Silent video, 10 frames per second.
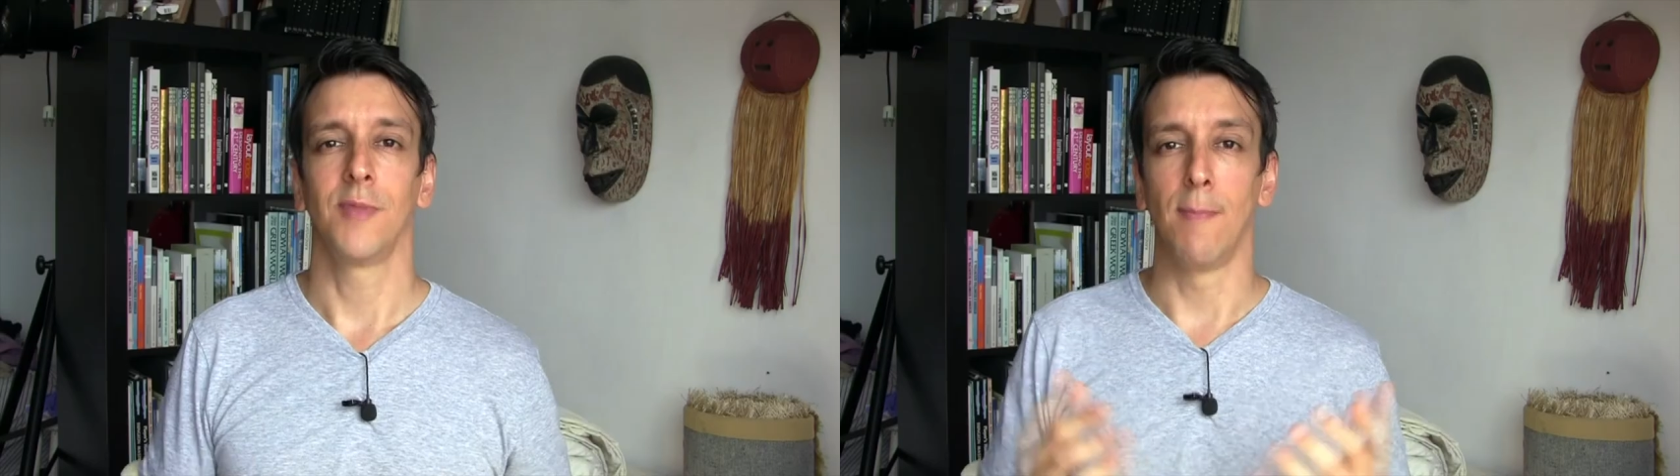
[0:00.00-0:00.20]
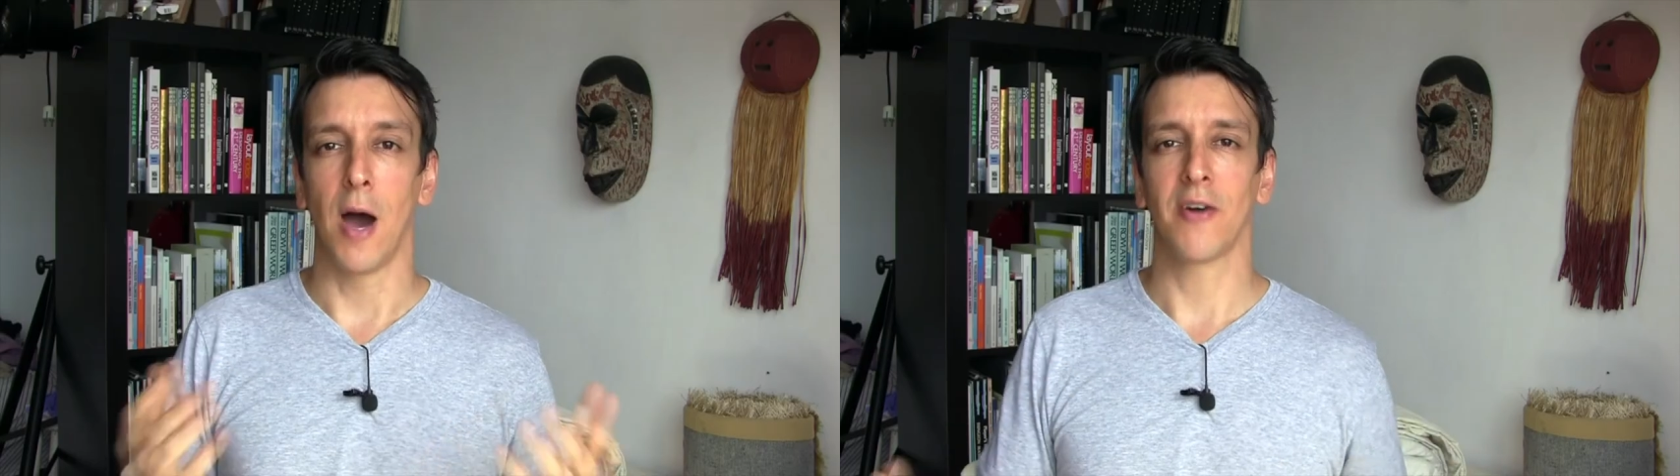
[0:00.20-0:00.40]

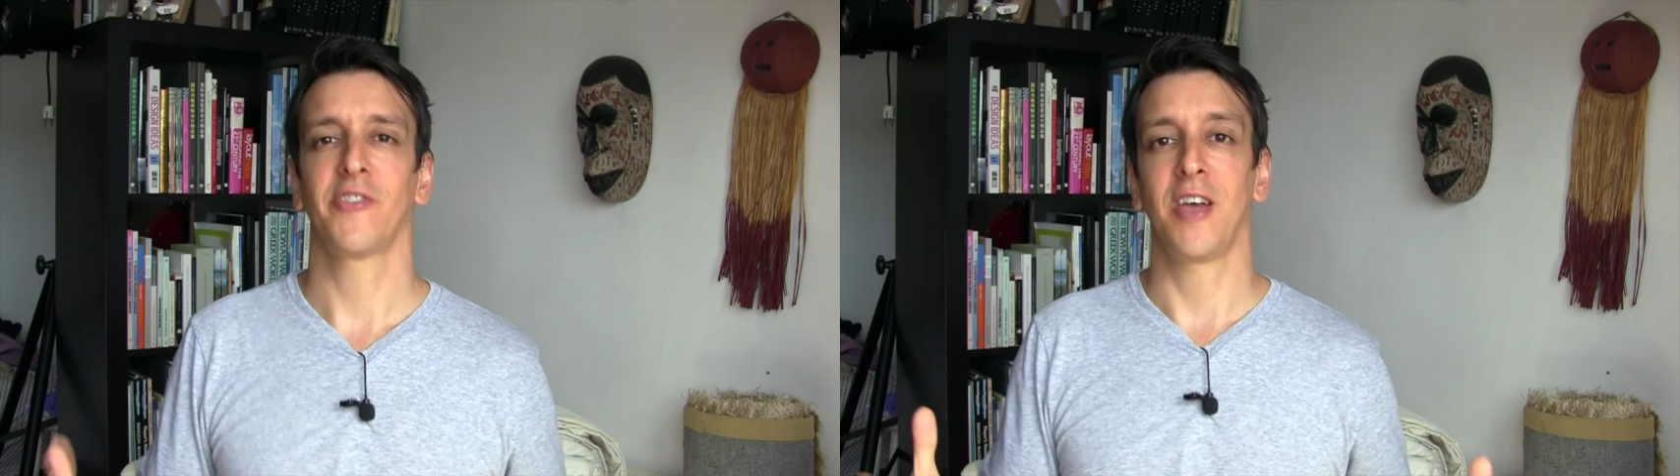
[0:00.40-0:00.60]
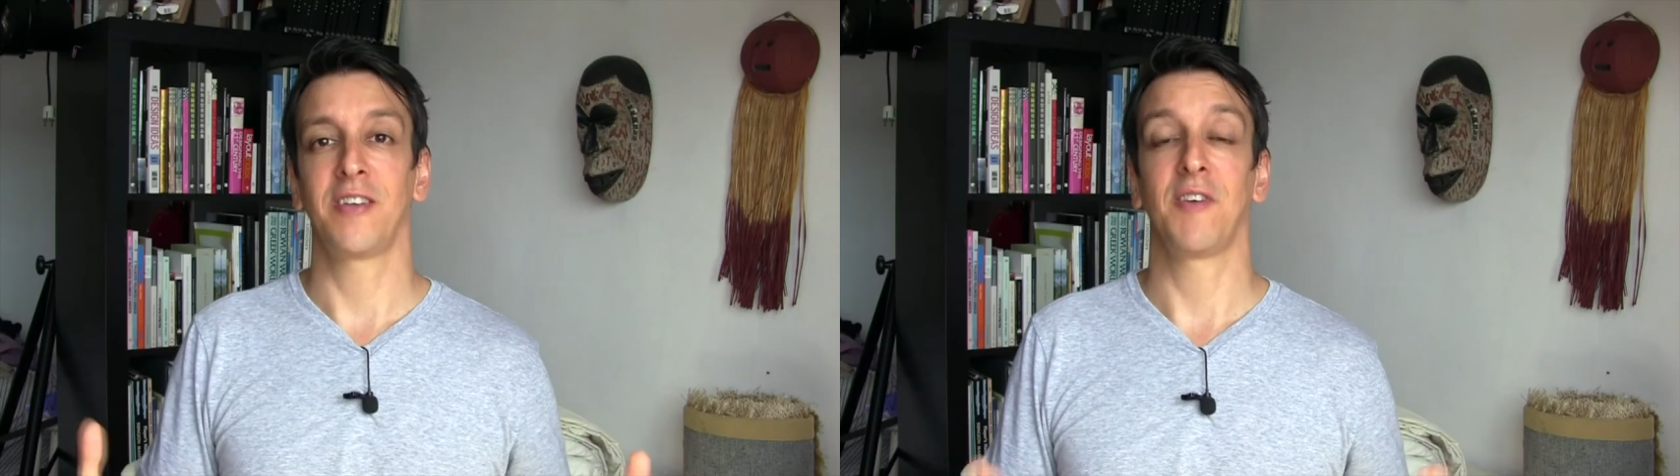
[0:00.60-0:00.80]
The modern
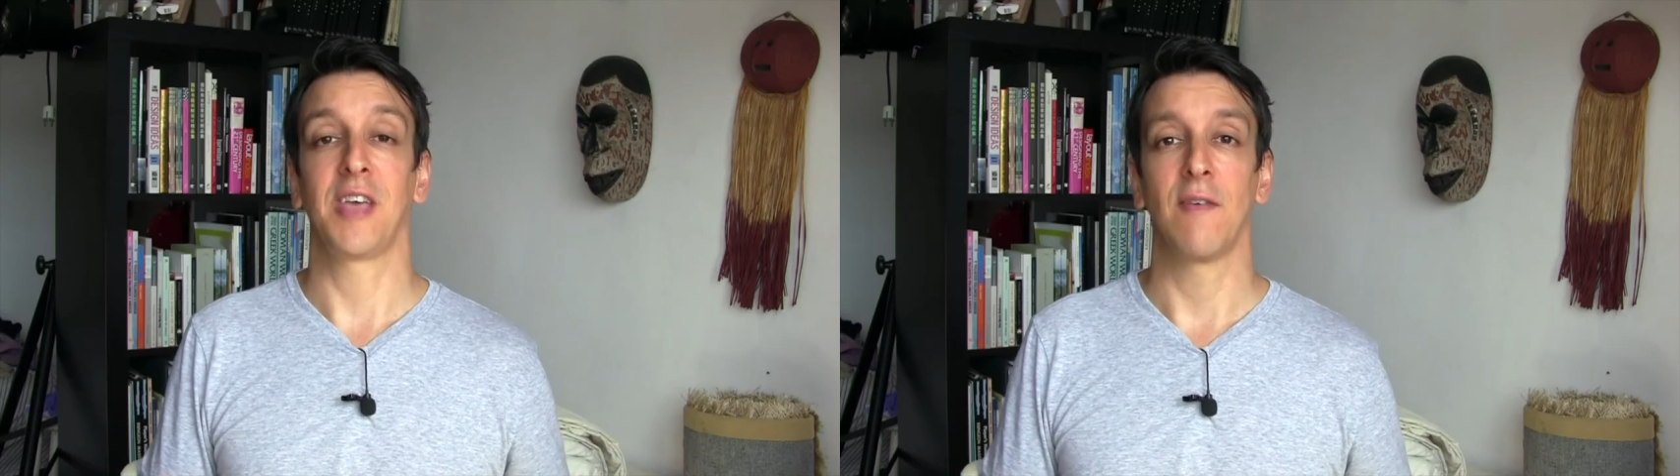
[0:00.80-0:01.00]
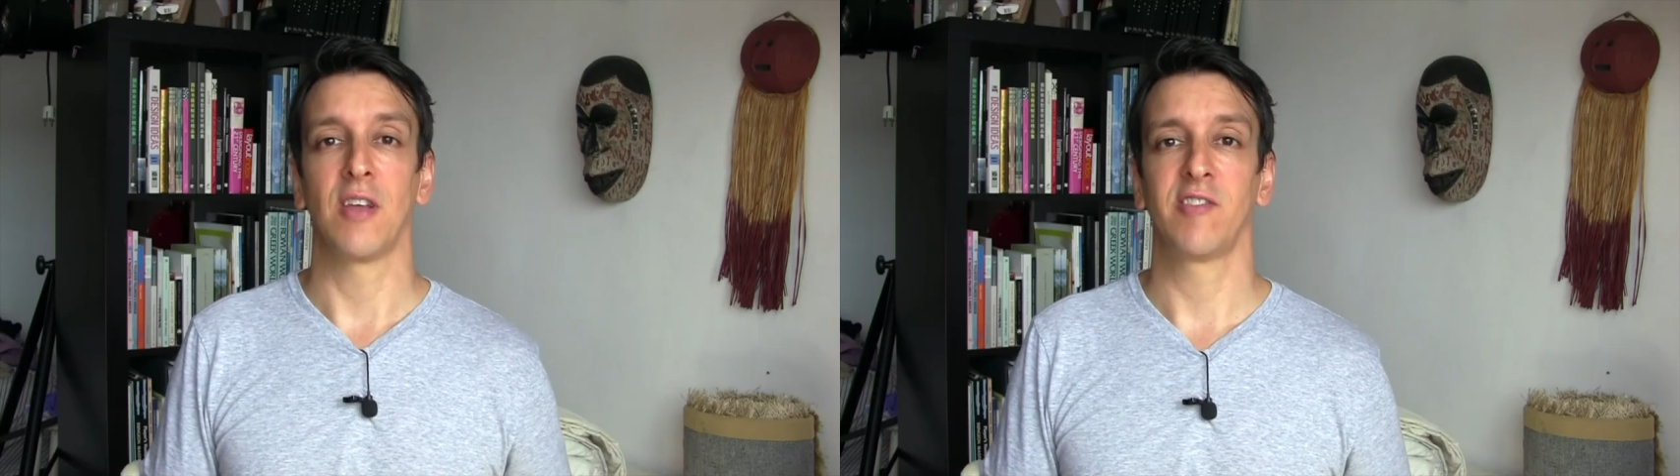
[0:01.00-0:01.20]
scientific
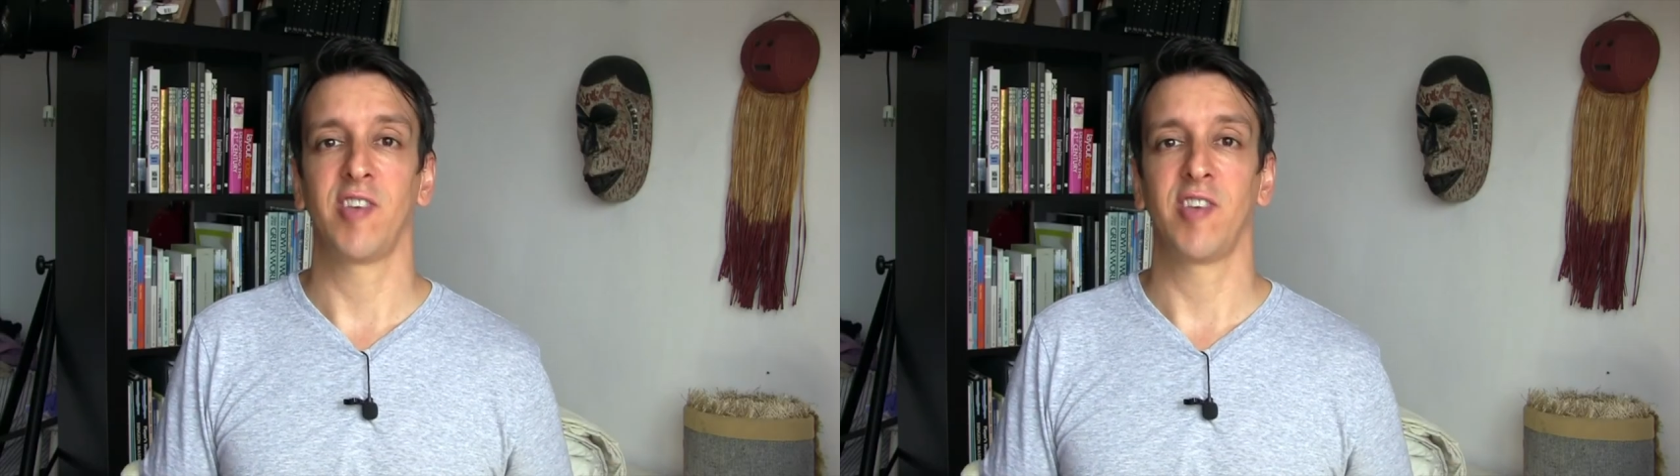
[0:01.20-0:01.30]
evidence